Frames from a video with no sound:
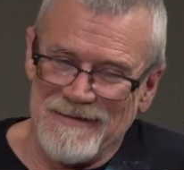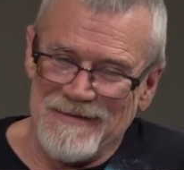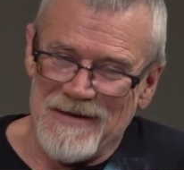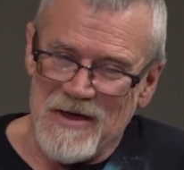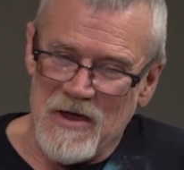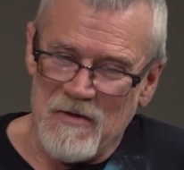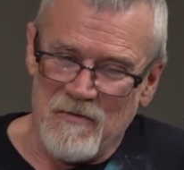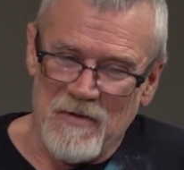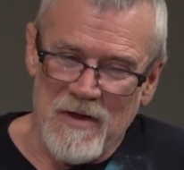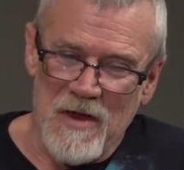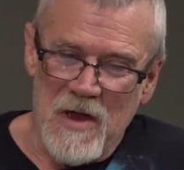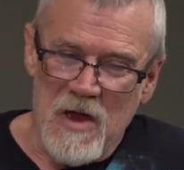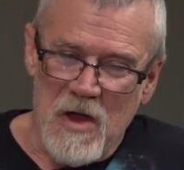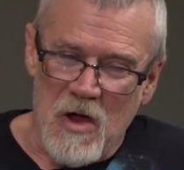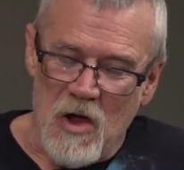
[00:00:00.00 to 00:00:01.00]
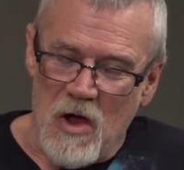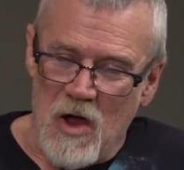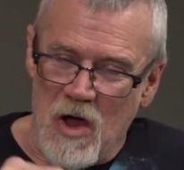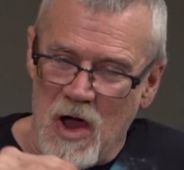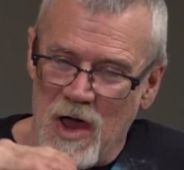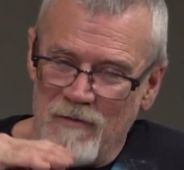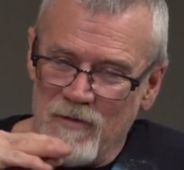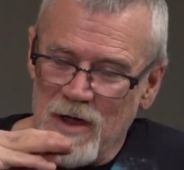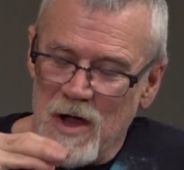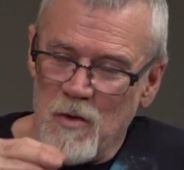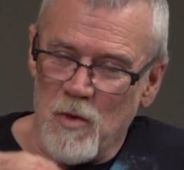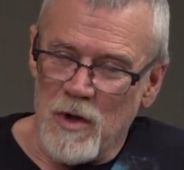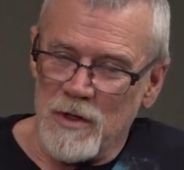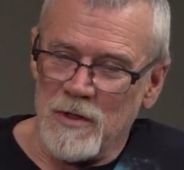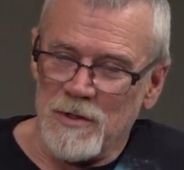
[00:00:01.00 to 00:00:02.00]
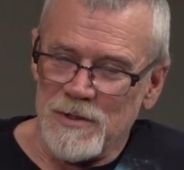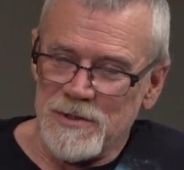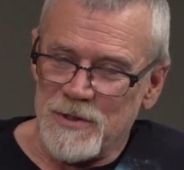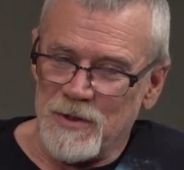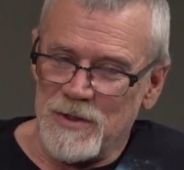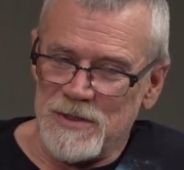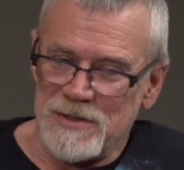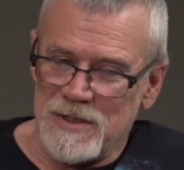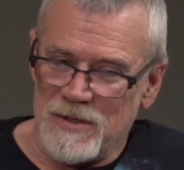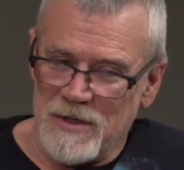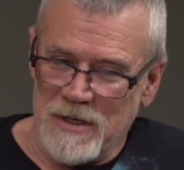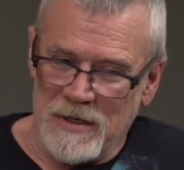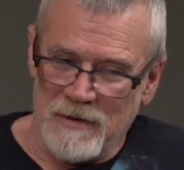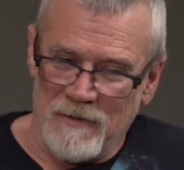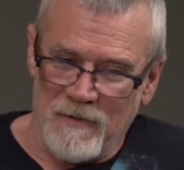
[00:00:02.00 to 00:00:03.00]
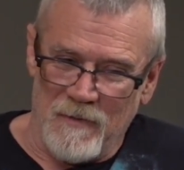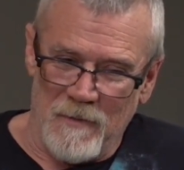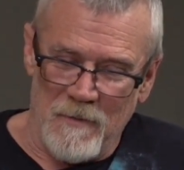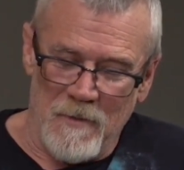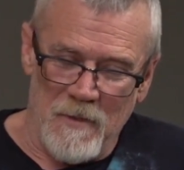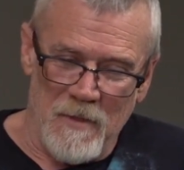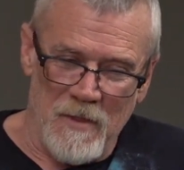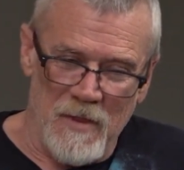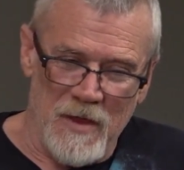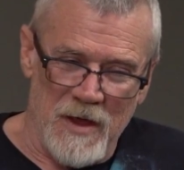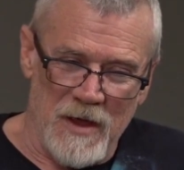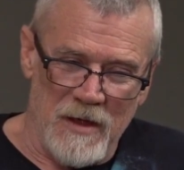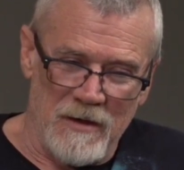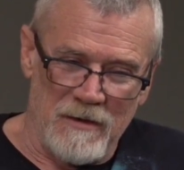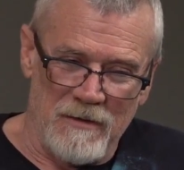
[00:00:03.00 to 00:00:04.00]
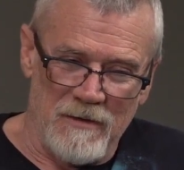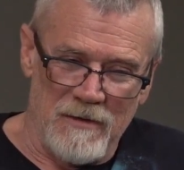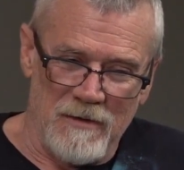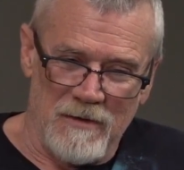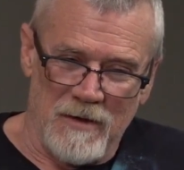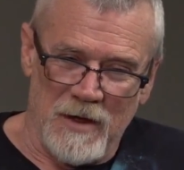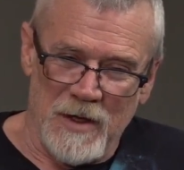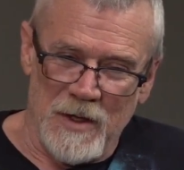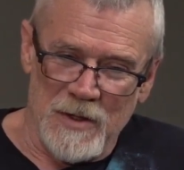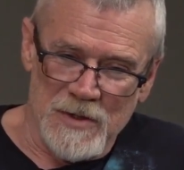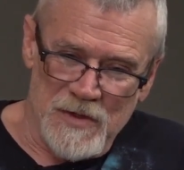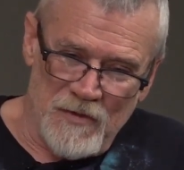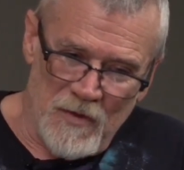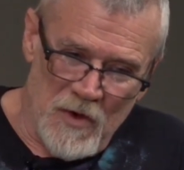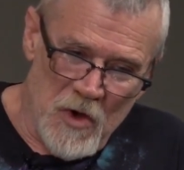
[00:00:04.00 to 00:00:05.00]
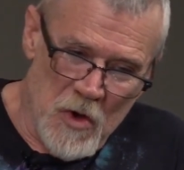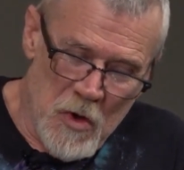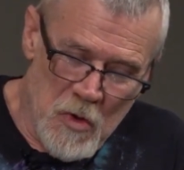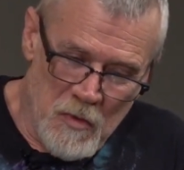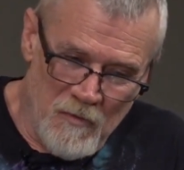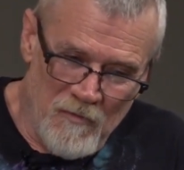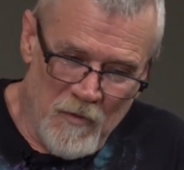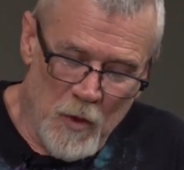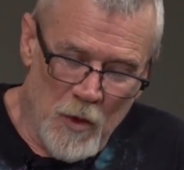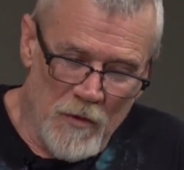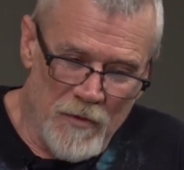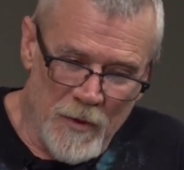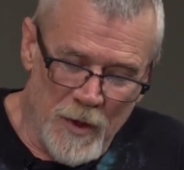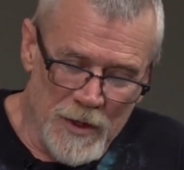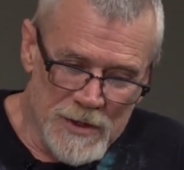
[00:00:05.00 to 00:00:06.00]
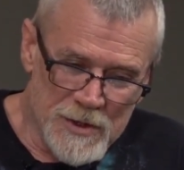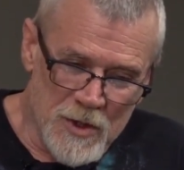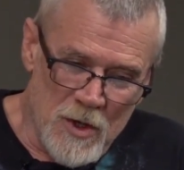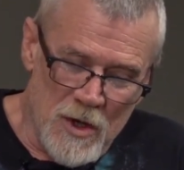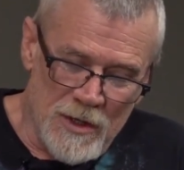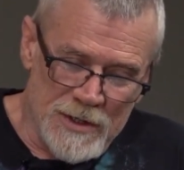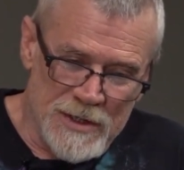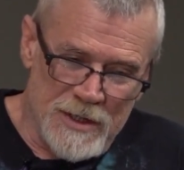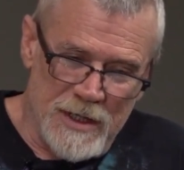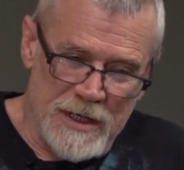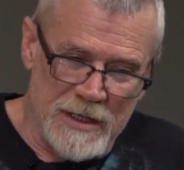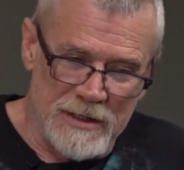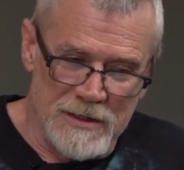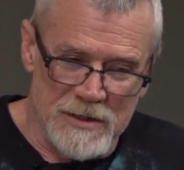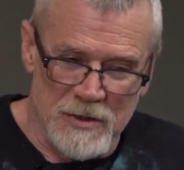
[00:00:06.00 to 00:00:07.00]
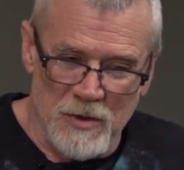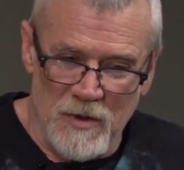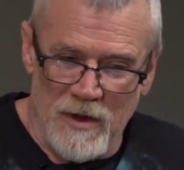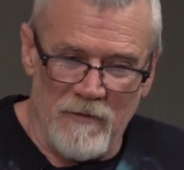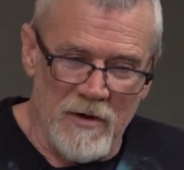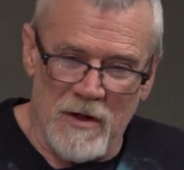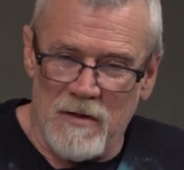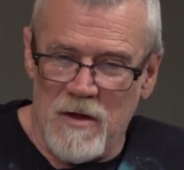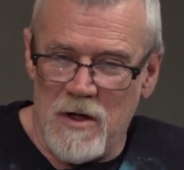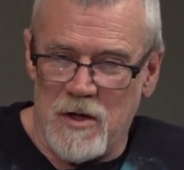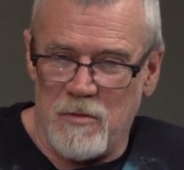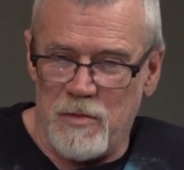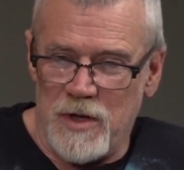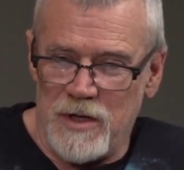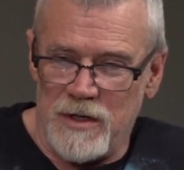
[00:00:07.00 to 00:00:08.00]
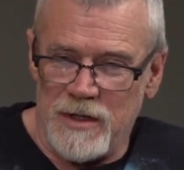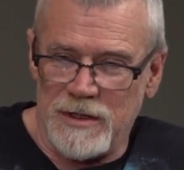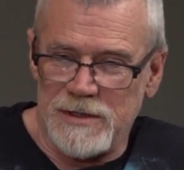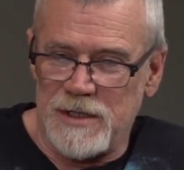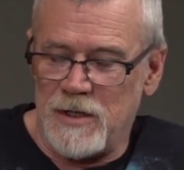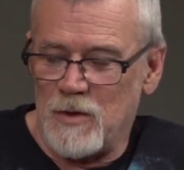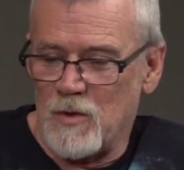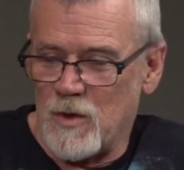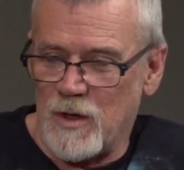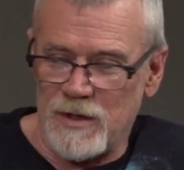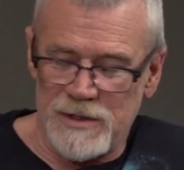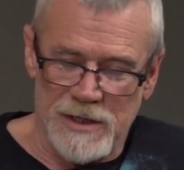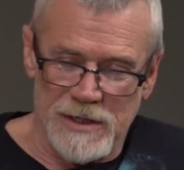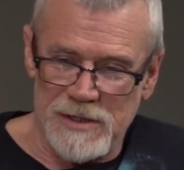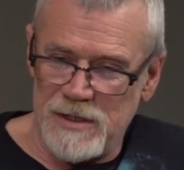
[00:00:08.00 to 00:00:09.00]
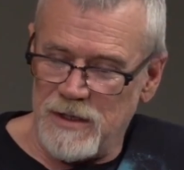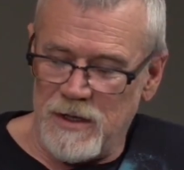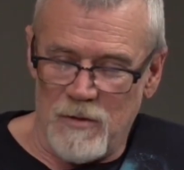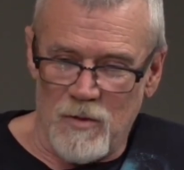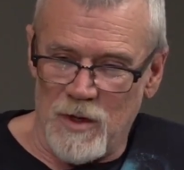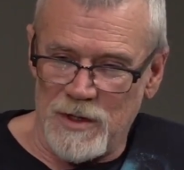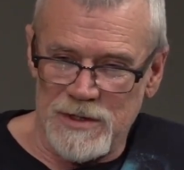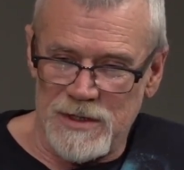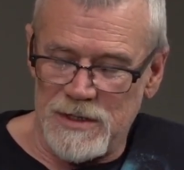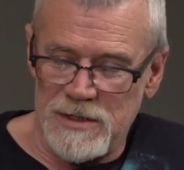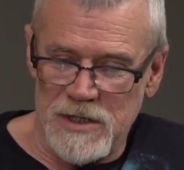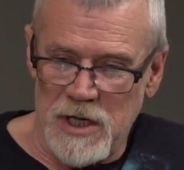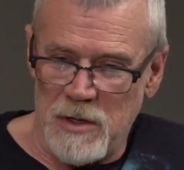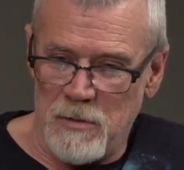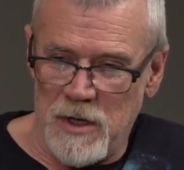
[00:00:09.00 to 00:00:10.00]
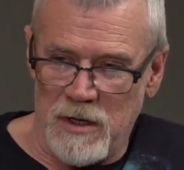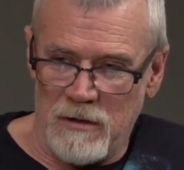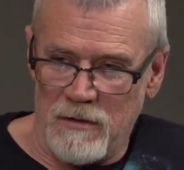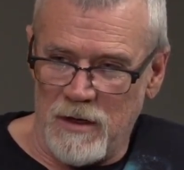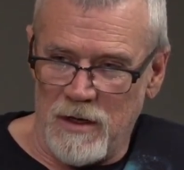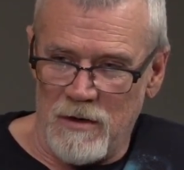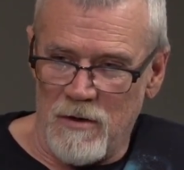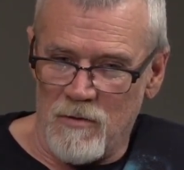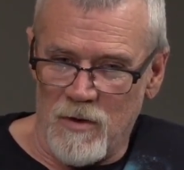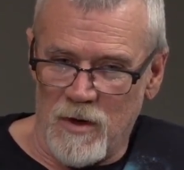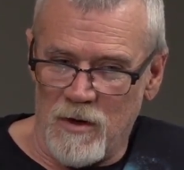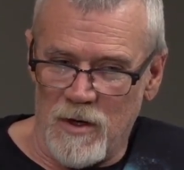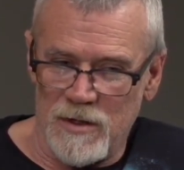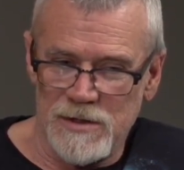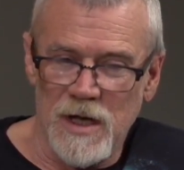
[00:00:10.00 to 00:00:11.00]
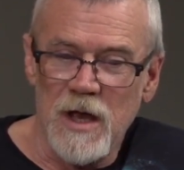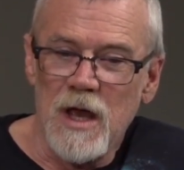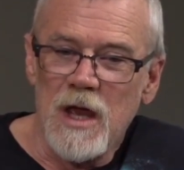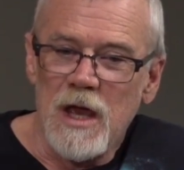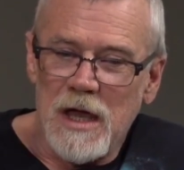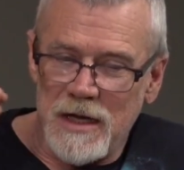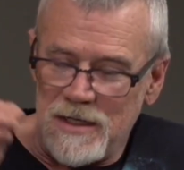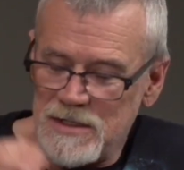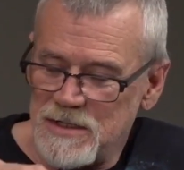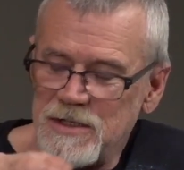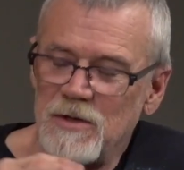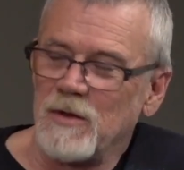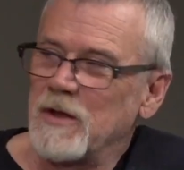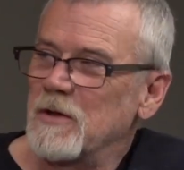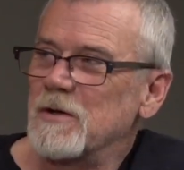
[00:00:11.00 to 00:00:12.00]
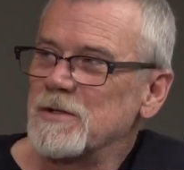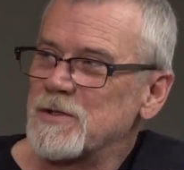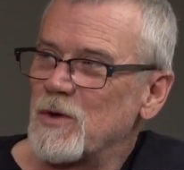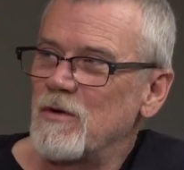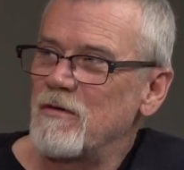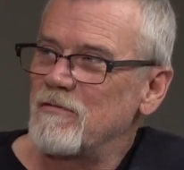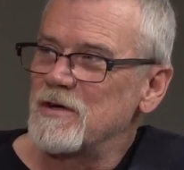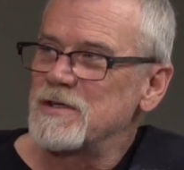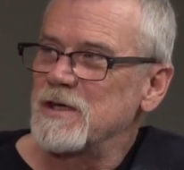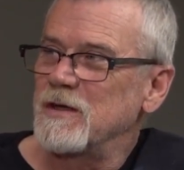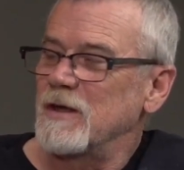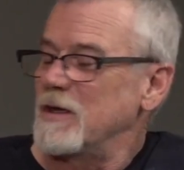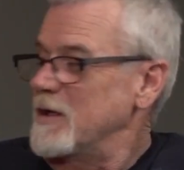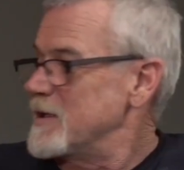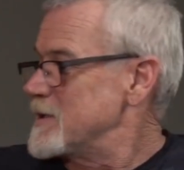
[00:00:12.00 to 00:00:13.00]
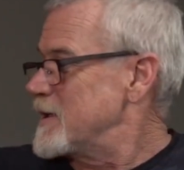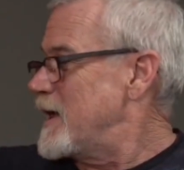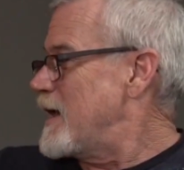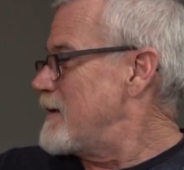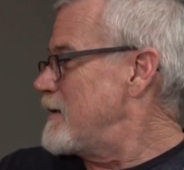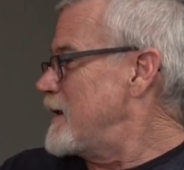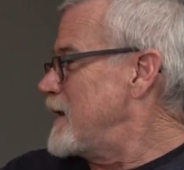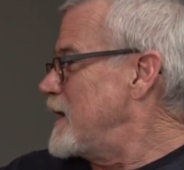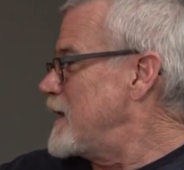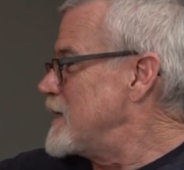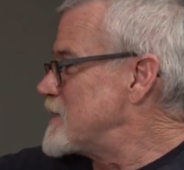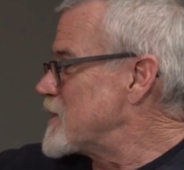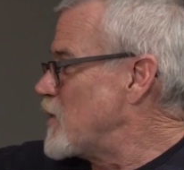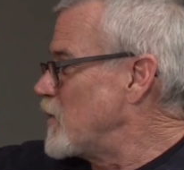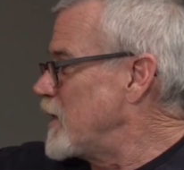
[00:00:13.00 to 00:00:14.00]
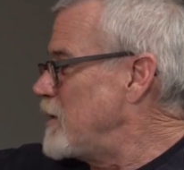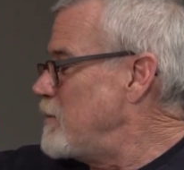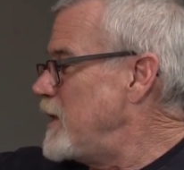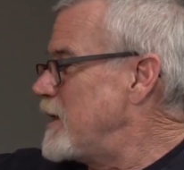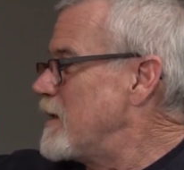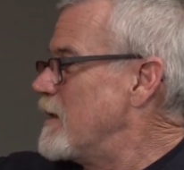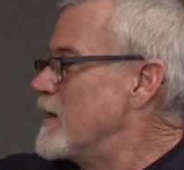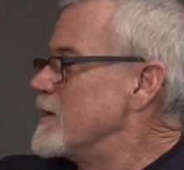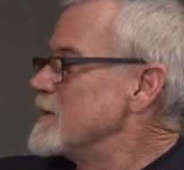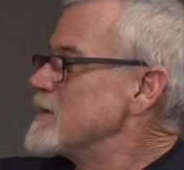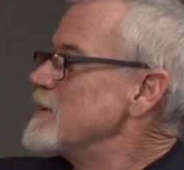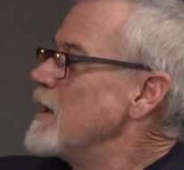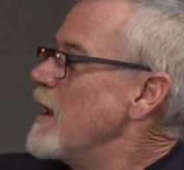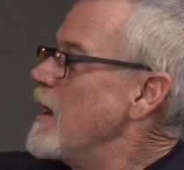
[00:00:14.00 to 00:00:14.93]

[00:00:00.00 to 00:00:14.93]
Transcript: I've got one holster design that goes from 430 strong side to 11 o'clock appendix, and it works the same in all regards. And it's the only holster I've ever seen that does that, and it's only because